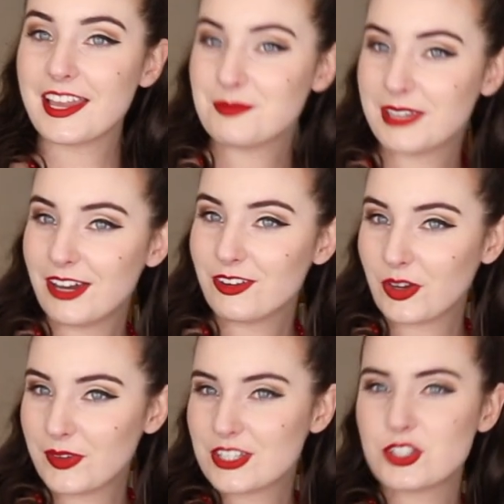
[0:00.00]
am now
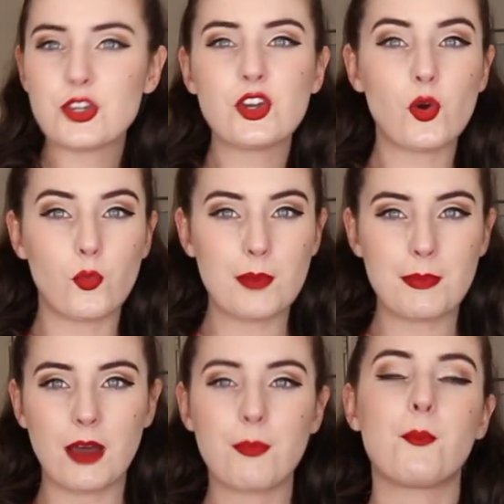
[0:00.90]
going to whip
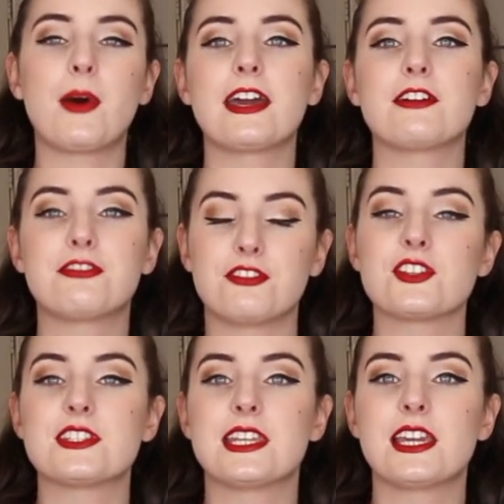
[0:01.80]
up my
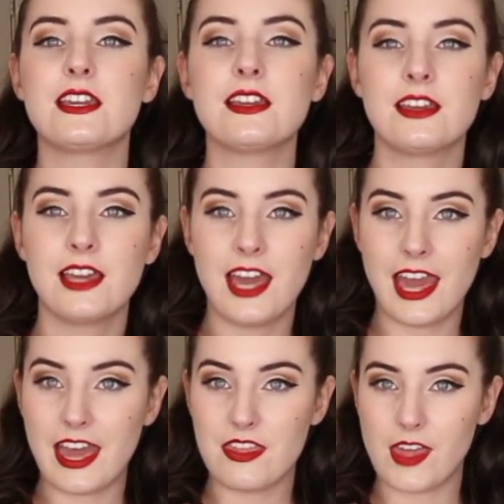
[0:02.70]
frosting,
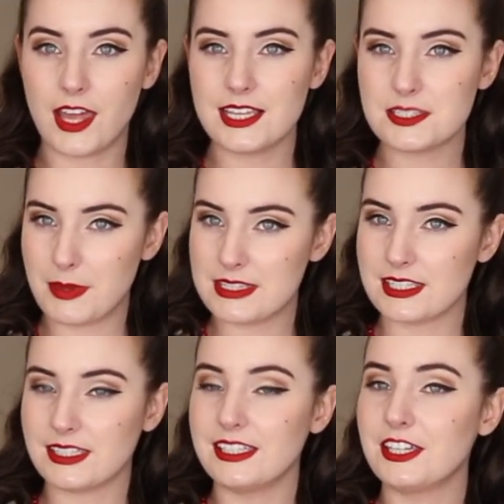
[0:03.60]
and that is
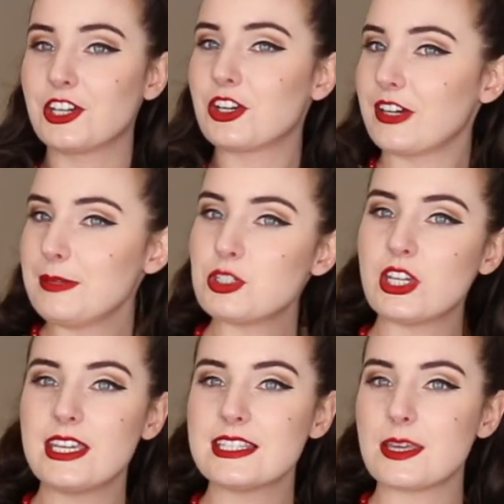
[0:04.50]
basically cream
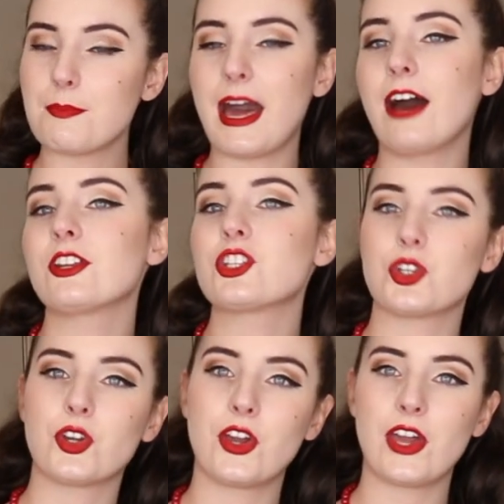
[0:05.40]
cheese, powdered
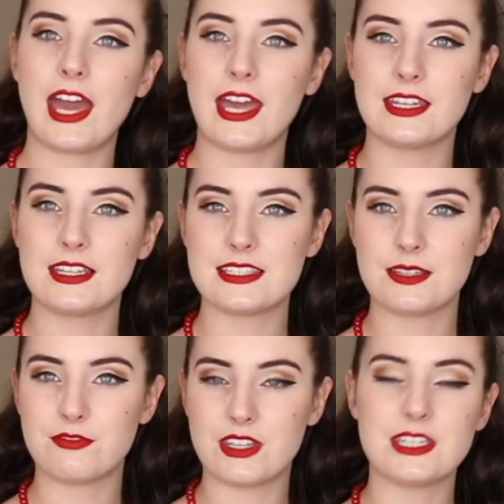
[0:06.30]
sugar, and
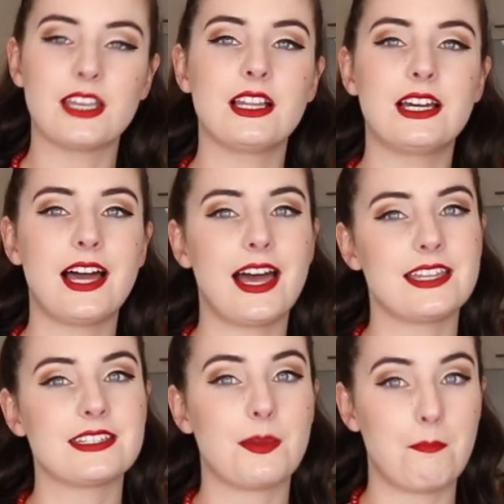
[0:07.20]
some vanilla
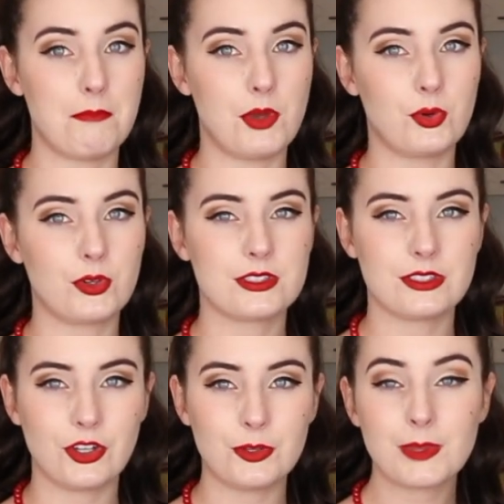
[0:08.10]
and milk.
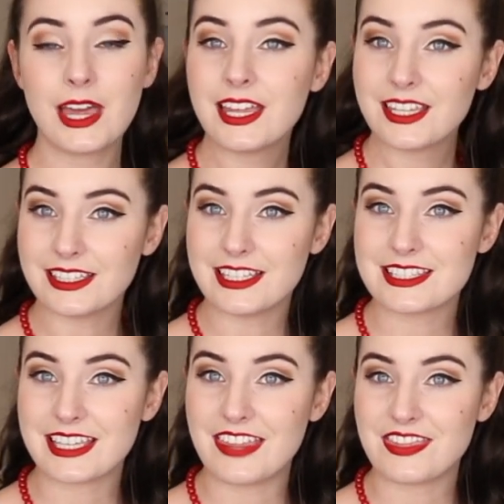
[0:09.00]
So
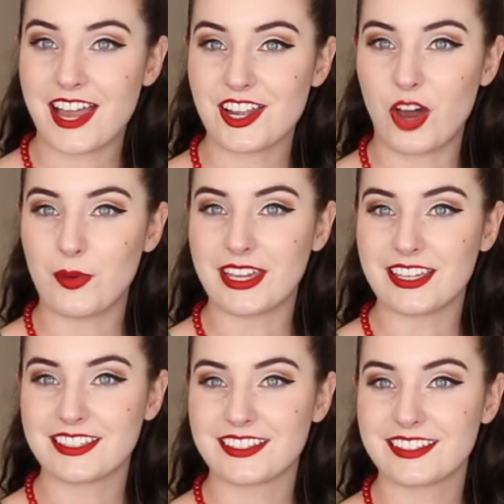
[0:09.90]
let's get that going.